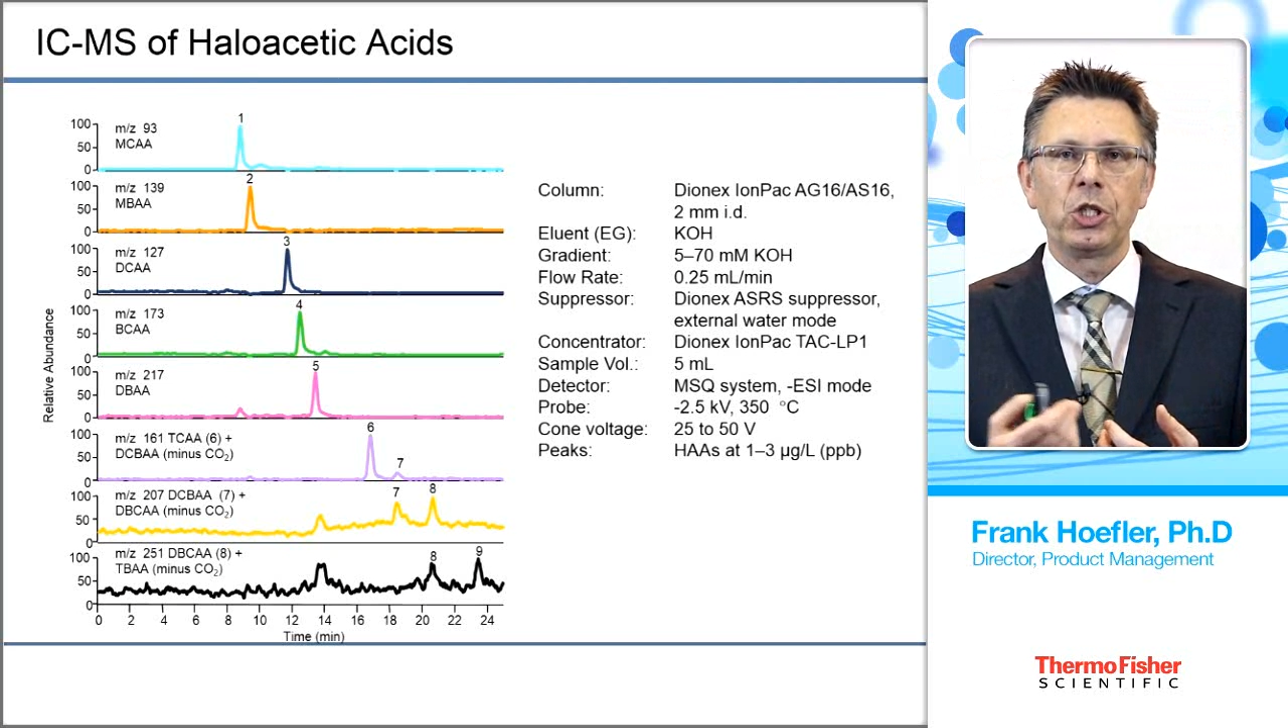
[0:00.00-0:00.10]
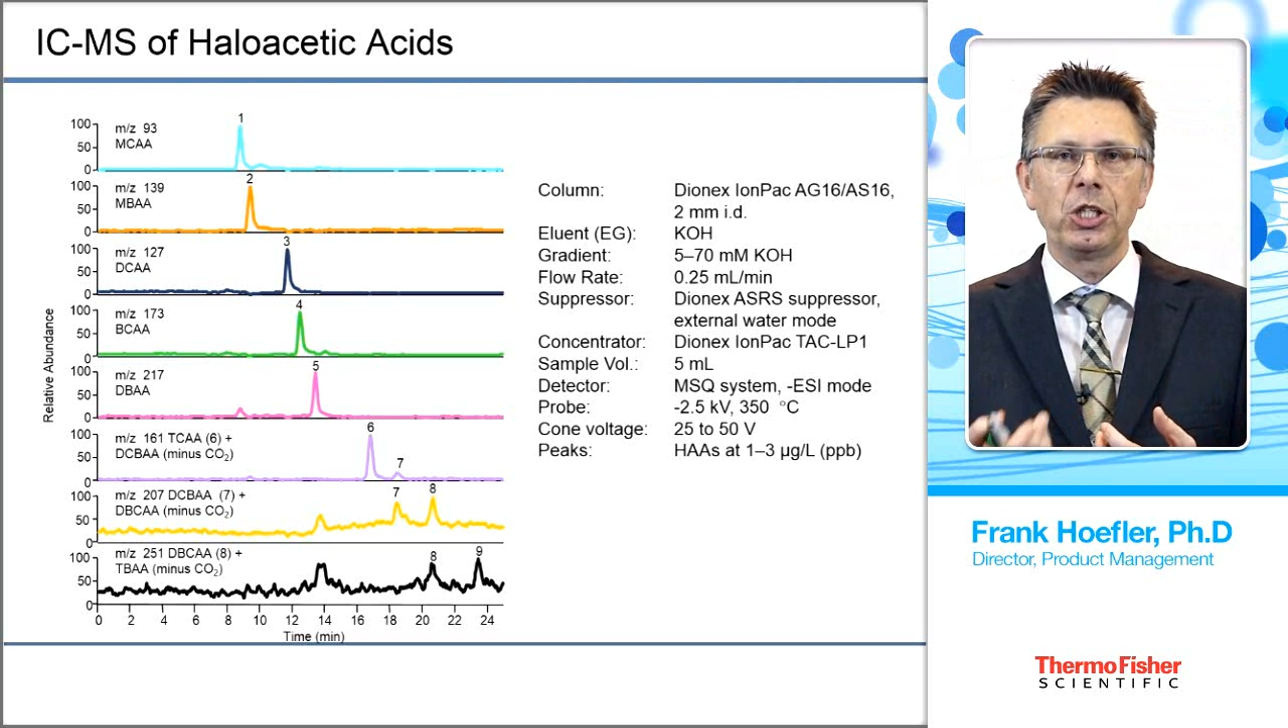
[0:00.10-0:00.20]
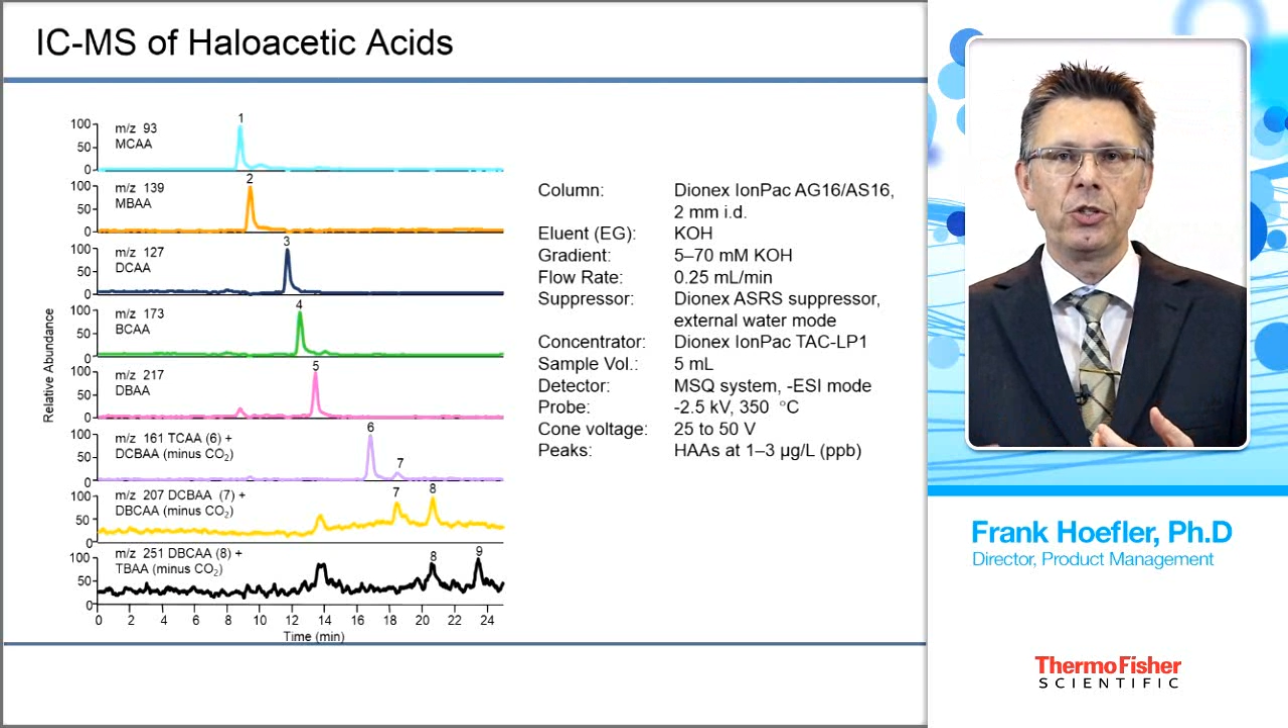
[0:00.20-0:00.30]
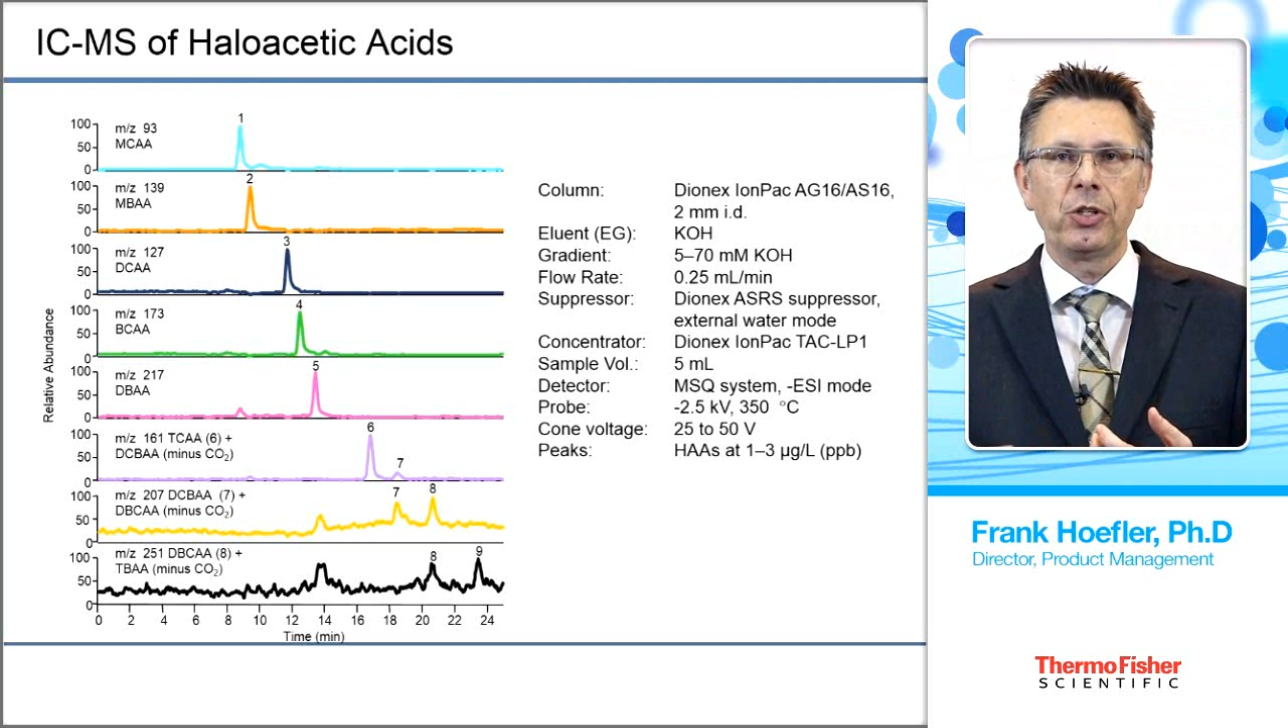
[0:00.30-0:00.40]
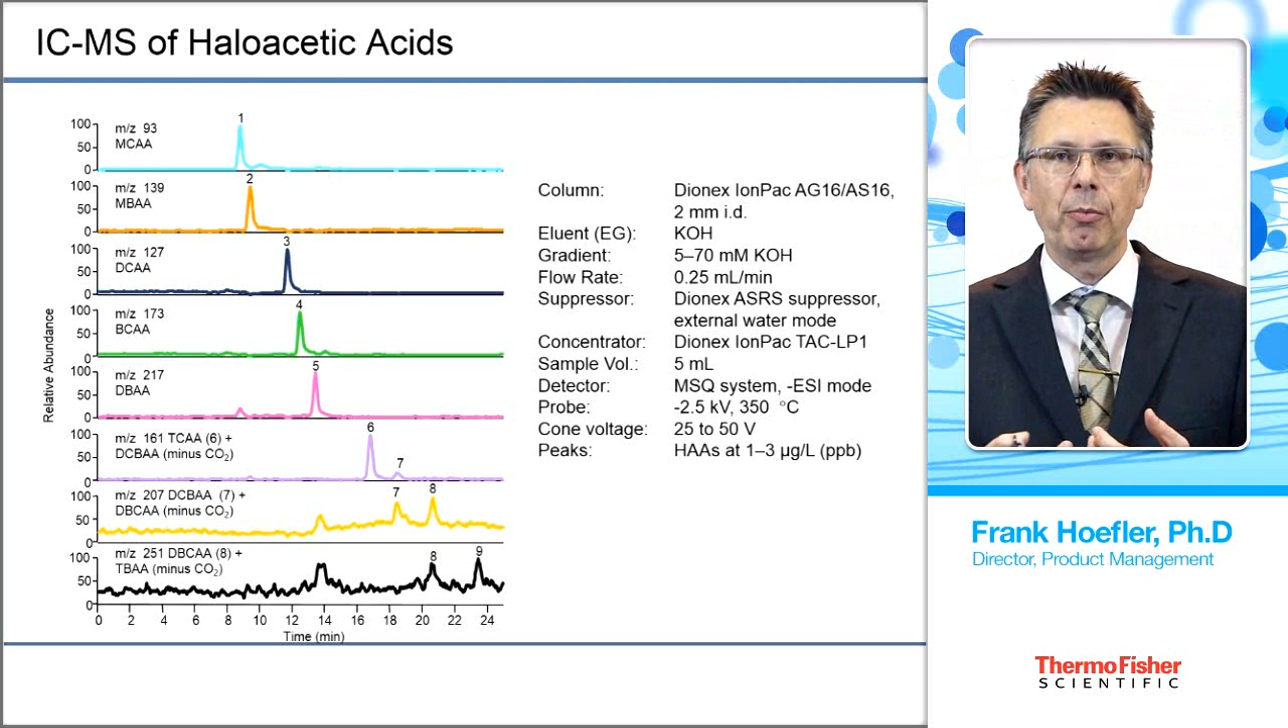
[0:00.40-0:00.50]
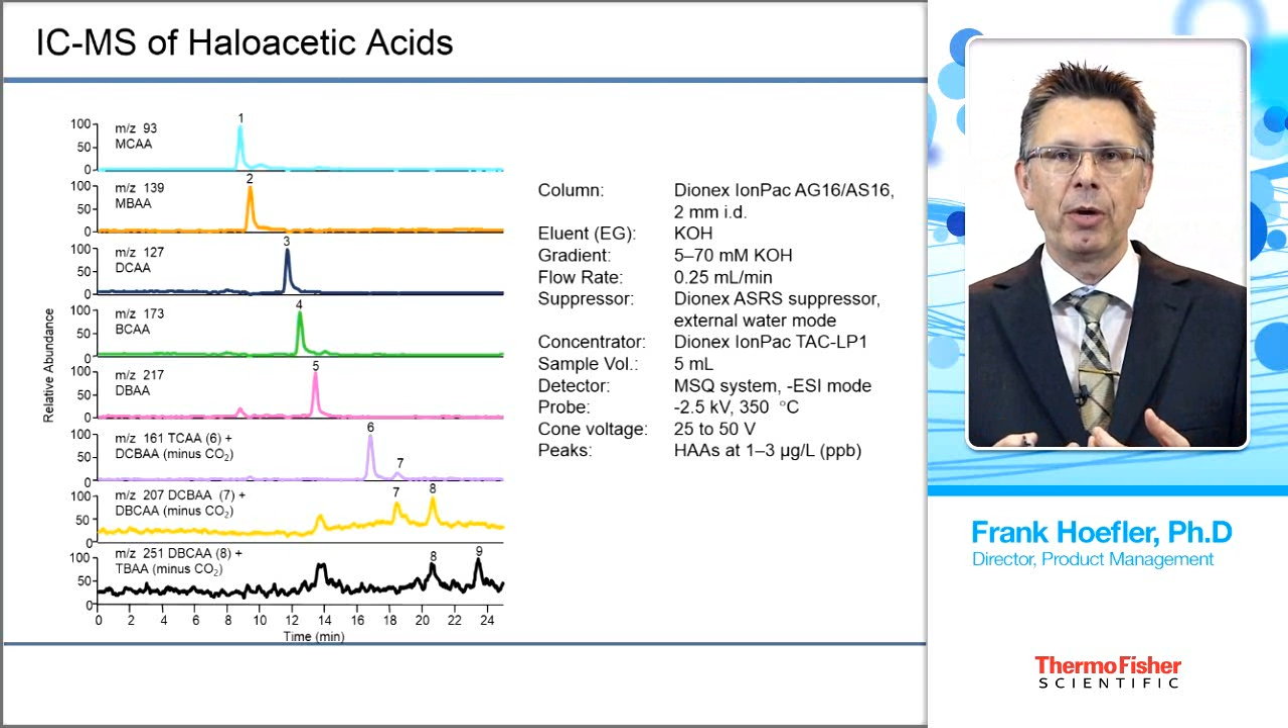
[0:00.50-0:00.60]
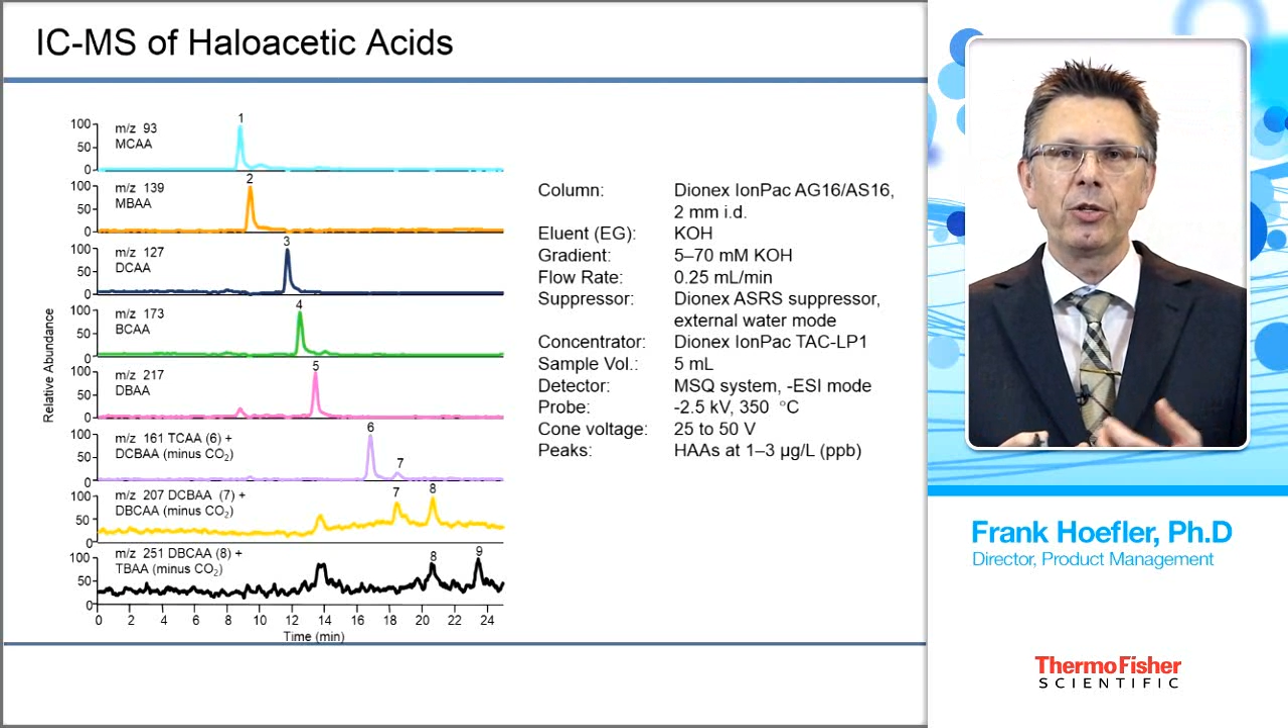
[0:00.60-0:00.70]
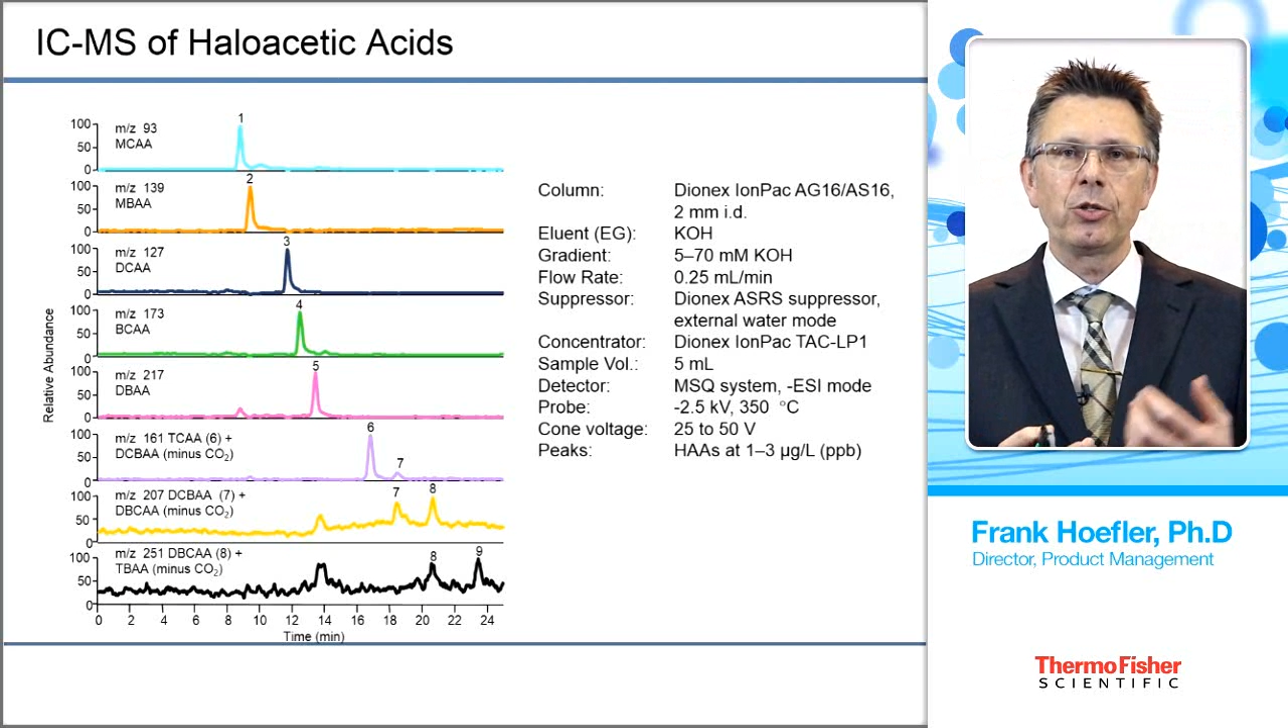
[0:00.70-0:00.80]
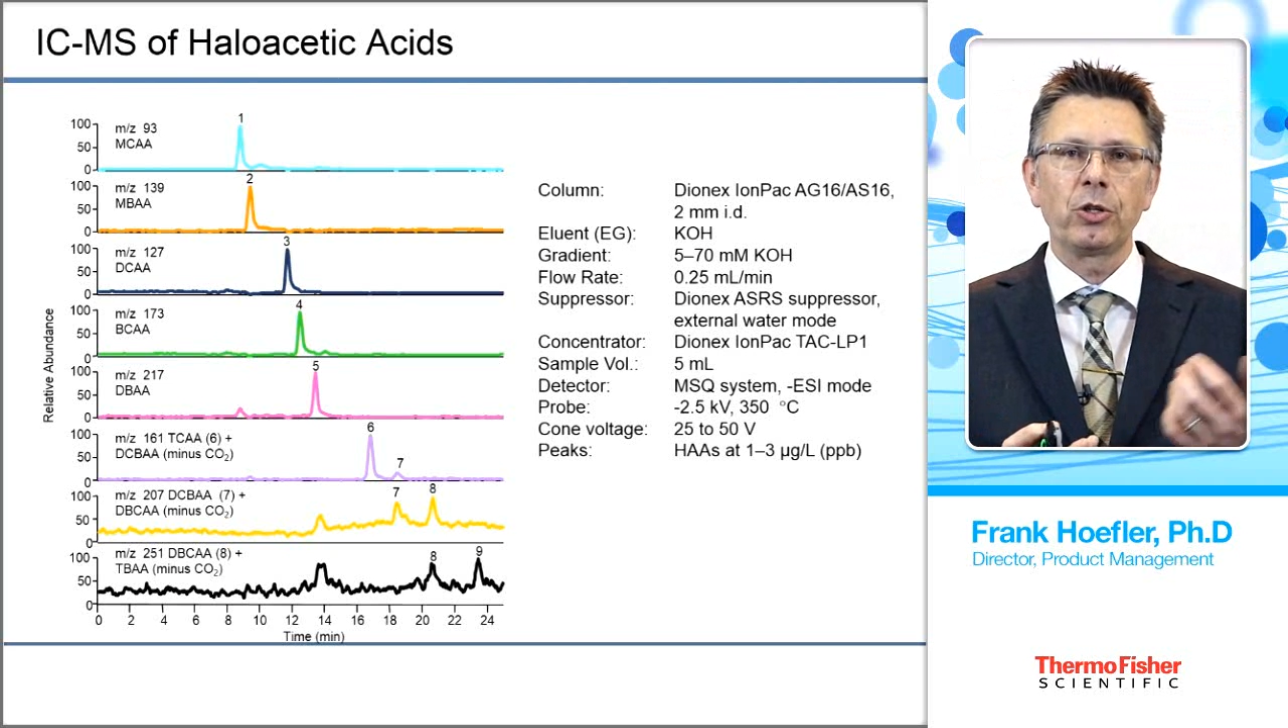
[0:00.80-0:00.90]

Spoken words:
GCMS